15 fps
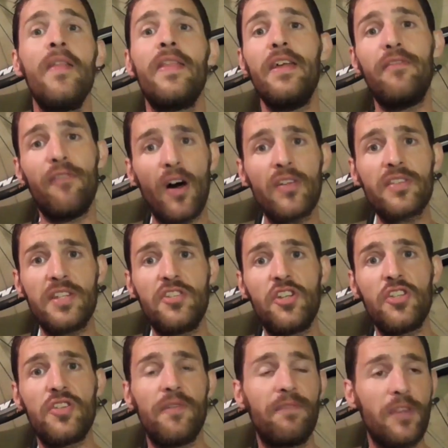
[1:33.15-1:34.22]
The
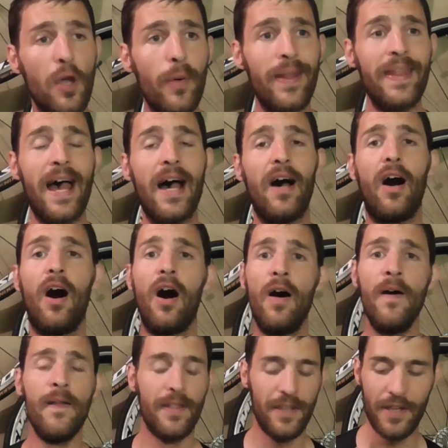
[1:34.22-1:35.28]
advantages of doing that
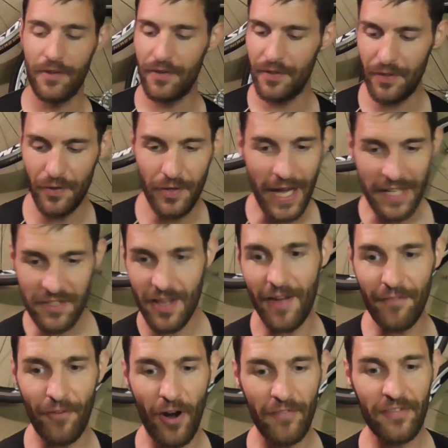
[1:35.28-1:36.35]
are you get to
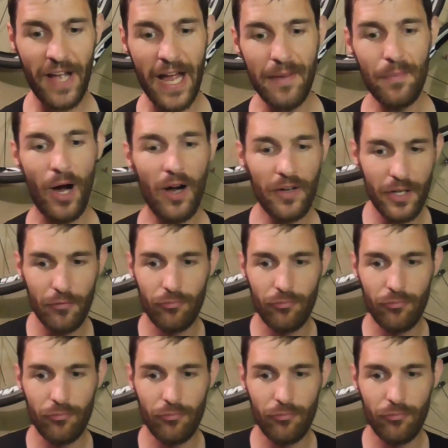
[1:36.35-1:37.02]
that 5k mark,